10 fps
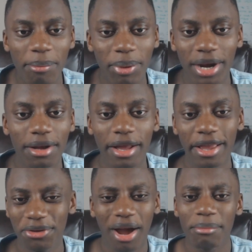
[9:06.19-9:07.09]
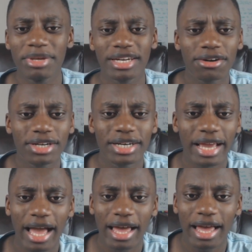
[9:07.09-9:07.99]
But looking
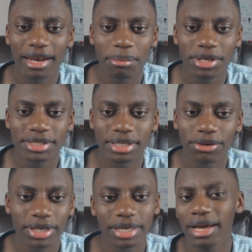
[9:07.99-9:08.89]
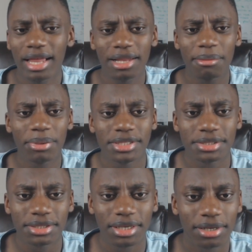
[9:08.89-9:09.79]
at
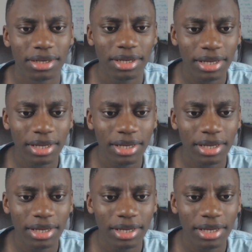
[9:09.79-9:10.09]
Alaba's